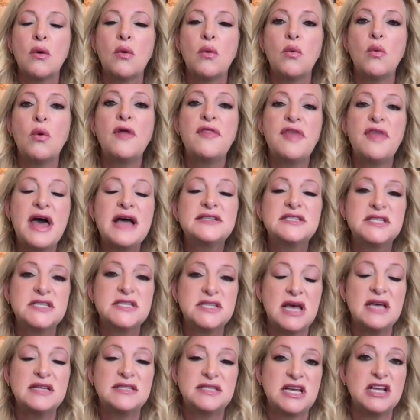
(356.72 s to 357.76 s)
Well, that's
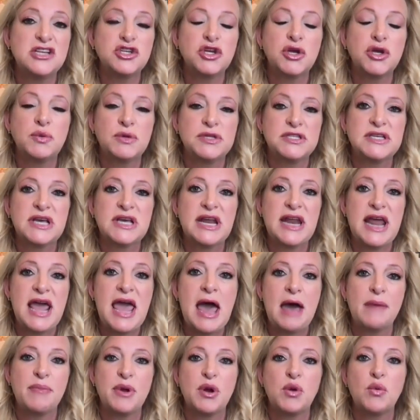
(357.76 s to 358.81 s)
essentially what's going to
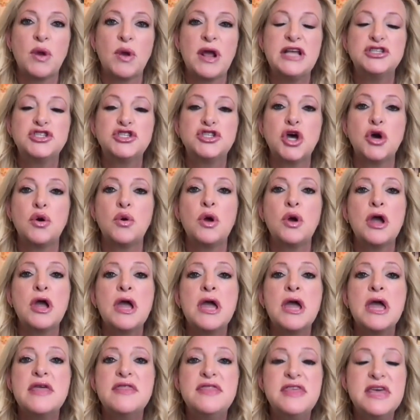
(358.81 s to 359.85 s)
happen, right? So
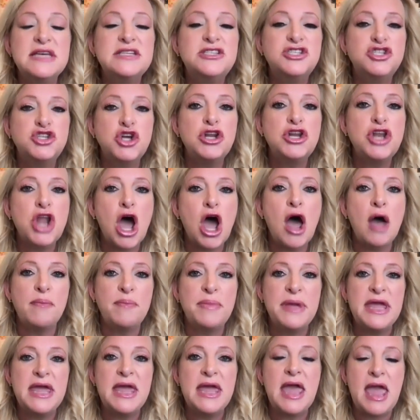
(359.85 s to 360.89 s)
this should not
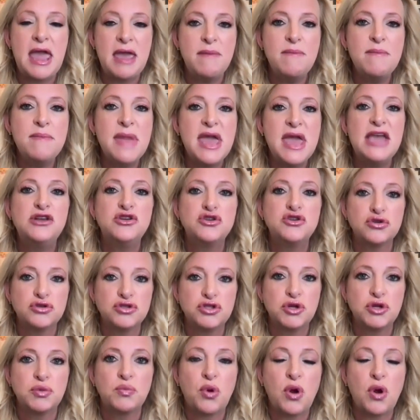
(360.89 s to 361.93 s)
be a major
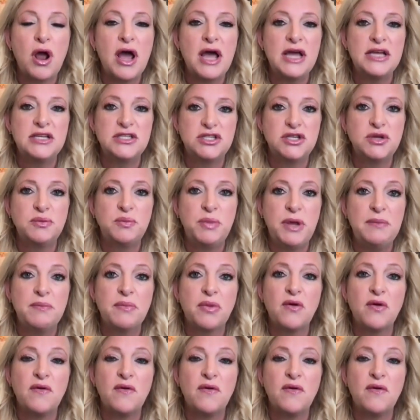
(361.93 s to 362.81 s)
surprise to people